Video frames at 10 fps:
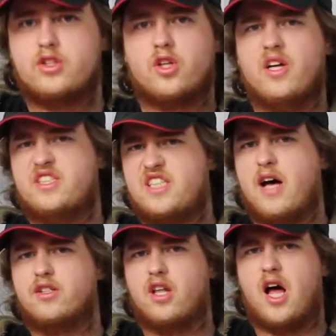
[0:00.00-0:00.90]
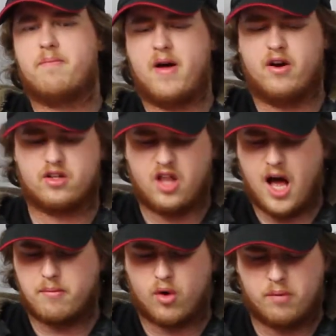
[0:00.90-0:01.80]
So it sounds a lot better, a
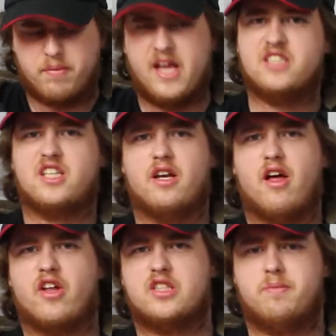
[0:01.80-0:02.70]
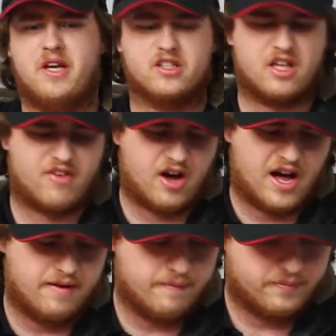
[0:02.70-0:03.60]
lot more bass than other speakers I've
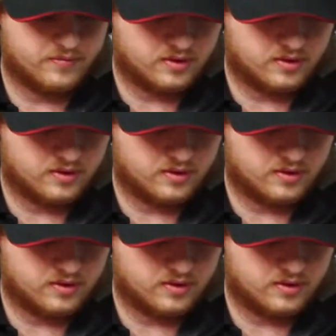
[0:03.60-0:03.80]
had.